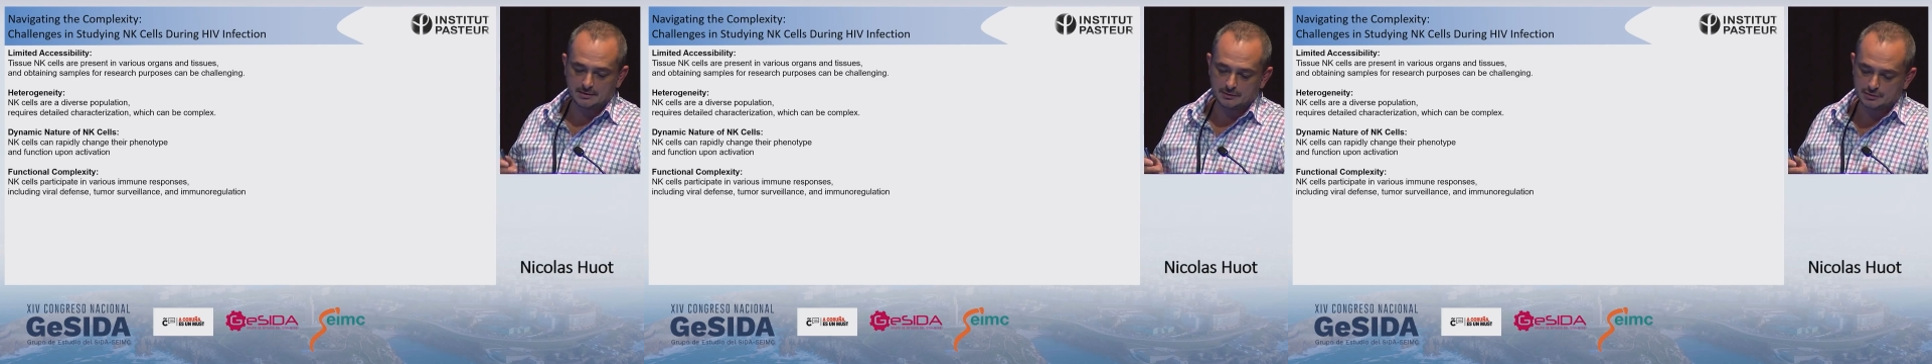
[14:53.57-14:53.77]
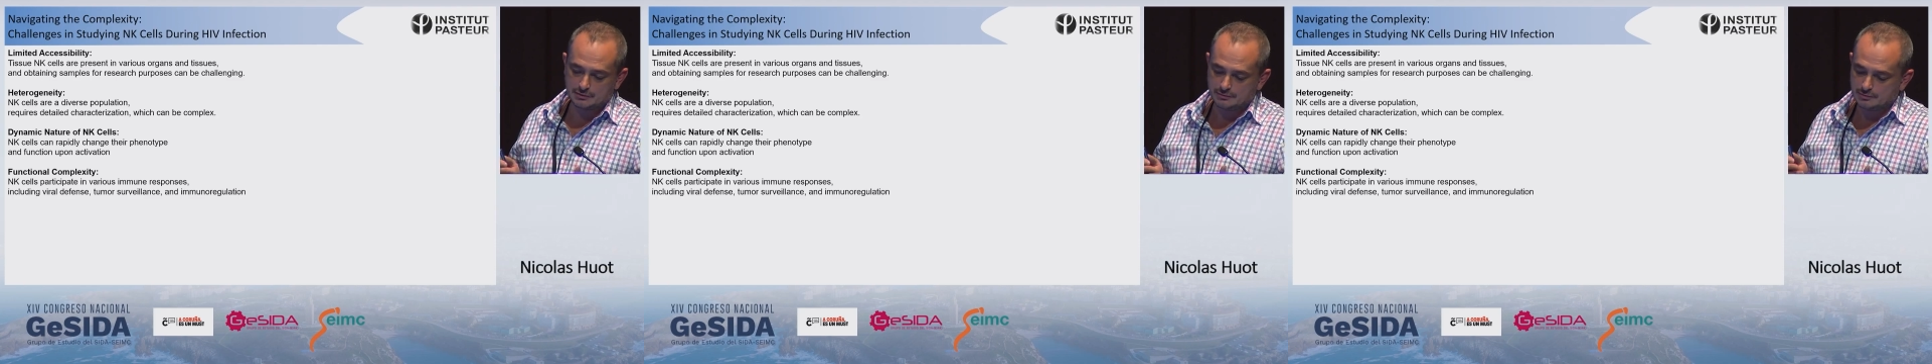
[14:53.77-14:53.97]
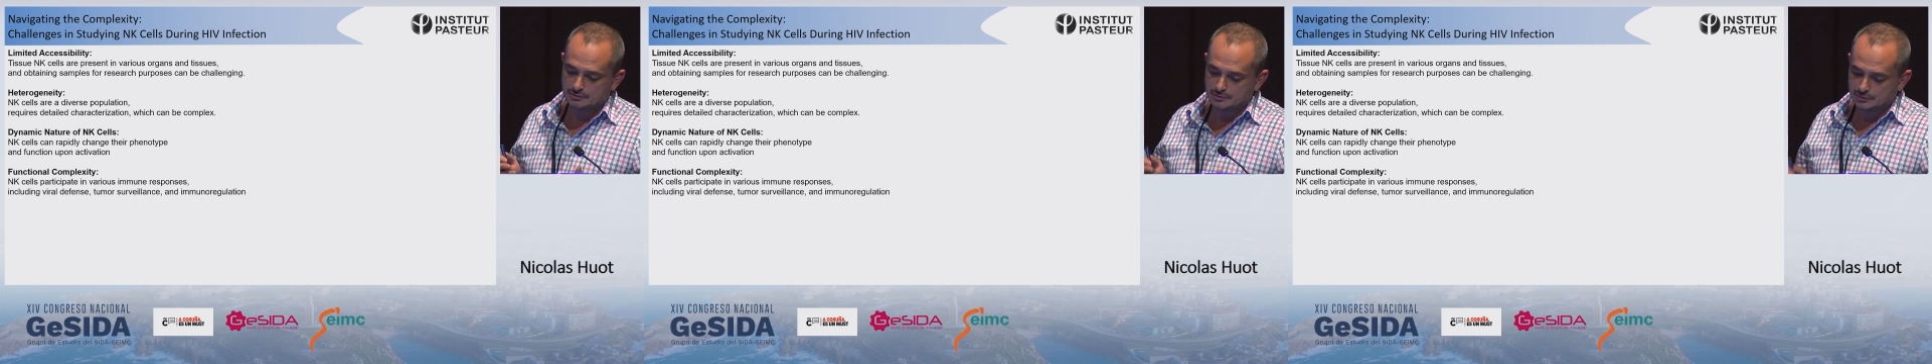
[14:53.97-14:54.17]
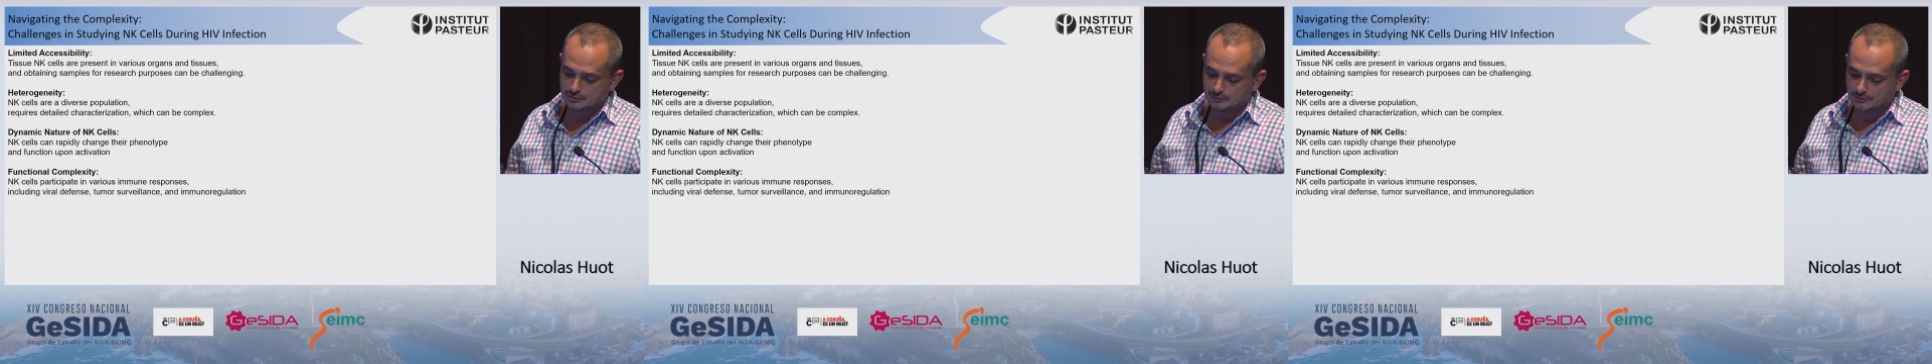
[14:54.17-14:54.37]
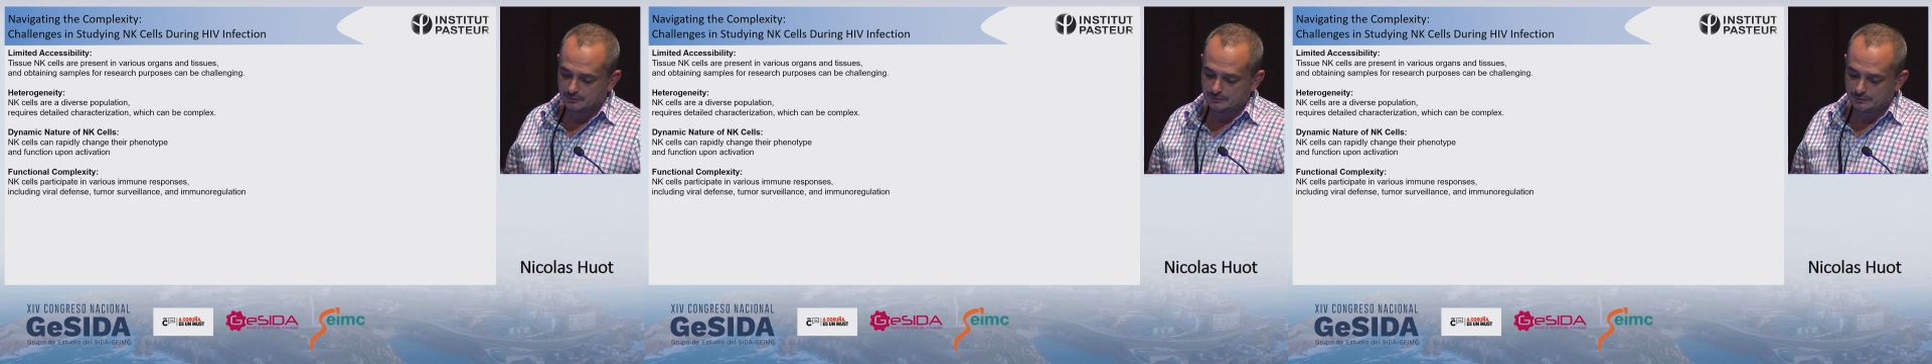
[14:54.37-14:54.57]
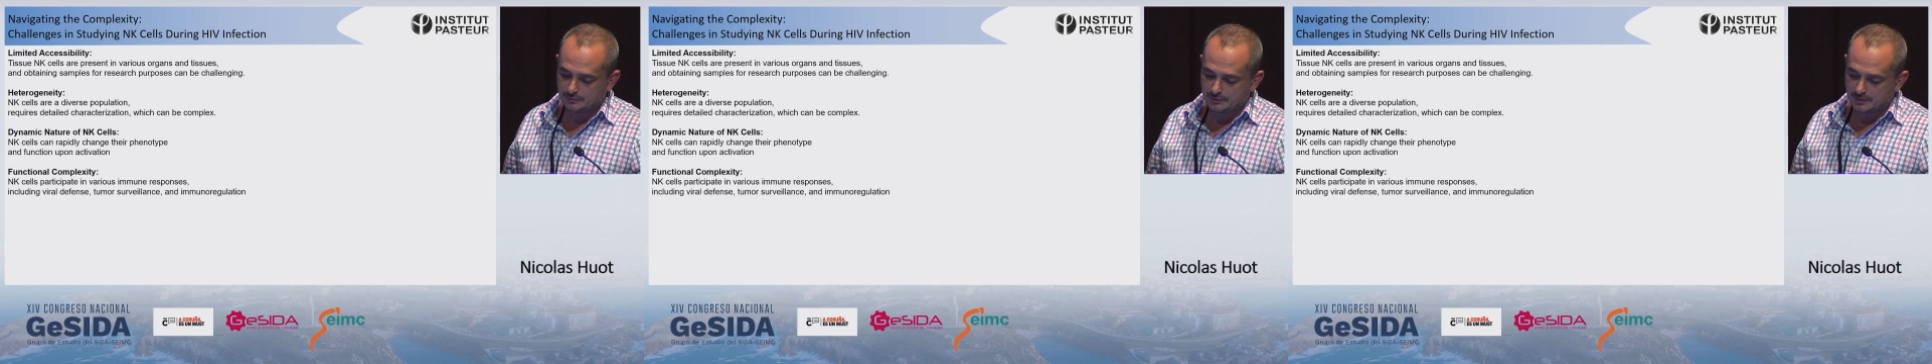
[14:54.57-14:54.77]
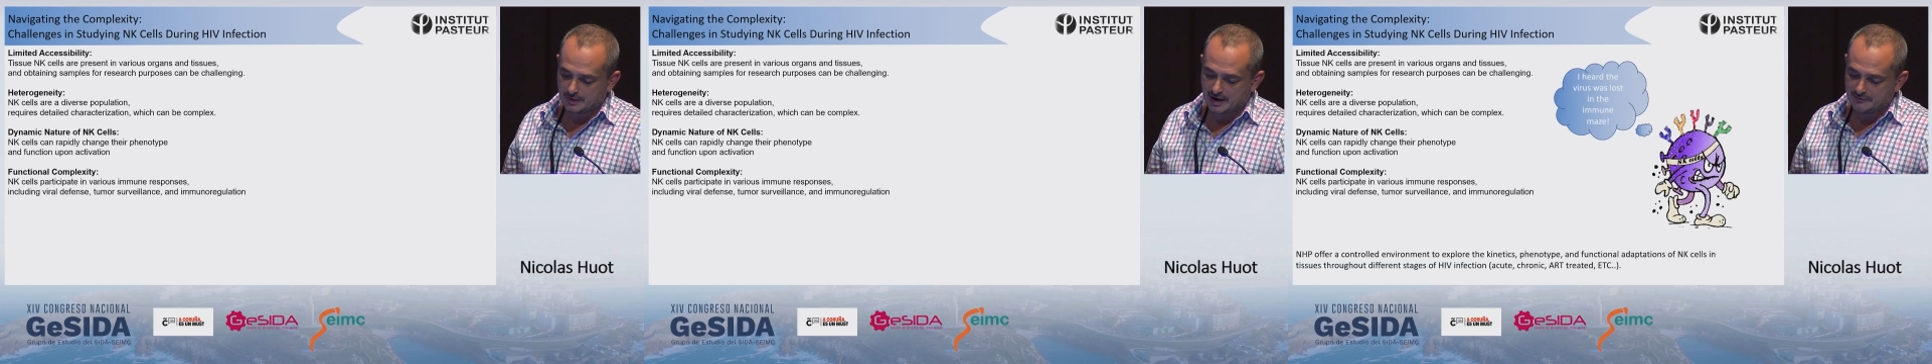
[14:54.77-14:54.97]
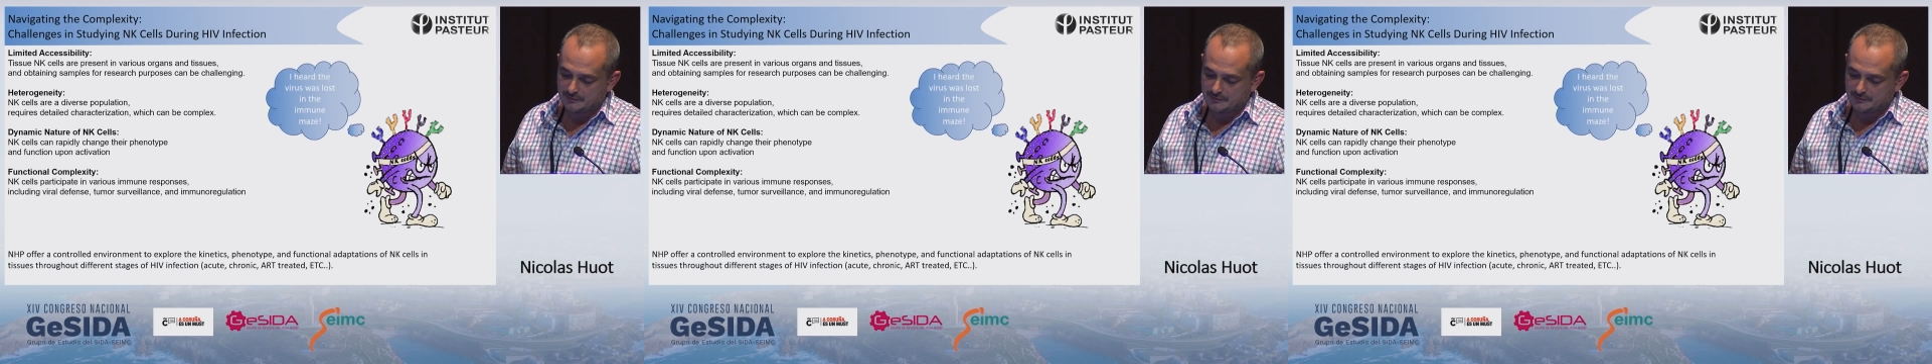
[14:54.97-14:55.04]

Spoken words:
to have